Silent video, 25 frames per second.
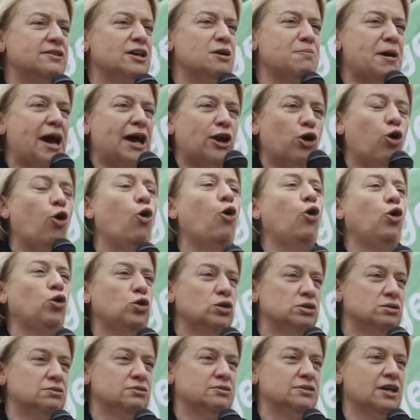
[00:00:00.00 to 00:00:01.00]
about
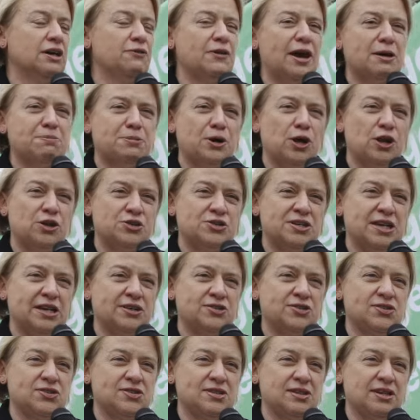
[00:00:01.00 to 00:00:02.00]
all of our
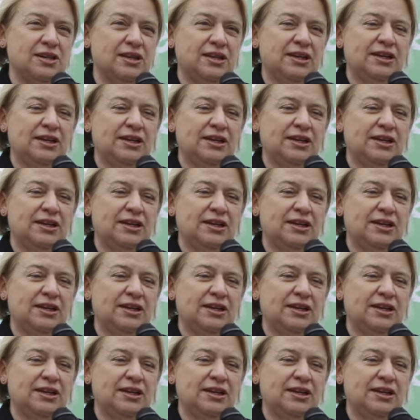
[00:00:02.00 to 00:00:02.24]
politics.